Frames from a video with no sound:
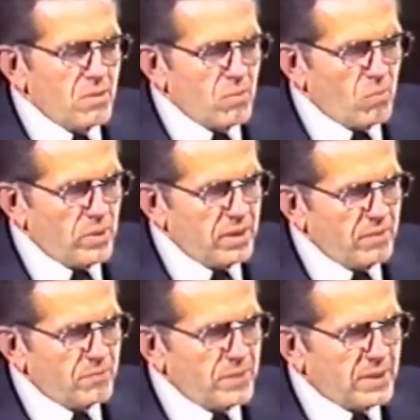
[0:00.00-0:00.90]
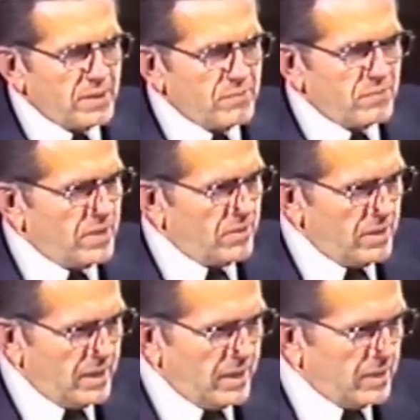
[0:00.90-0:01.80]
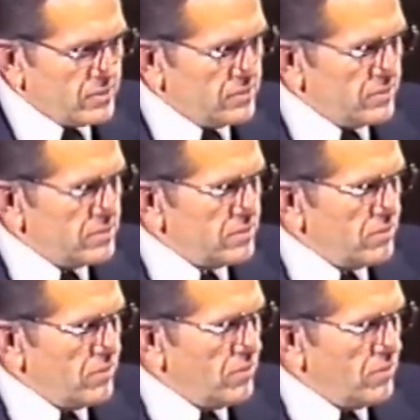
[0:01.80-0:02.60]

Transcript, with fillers: We have become very anxious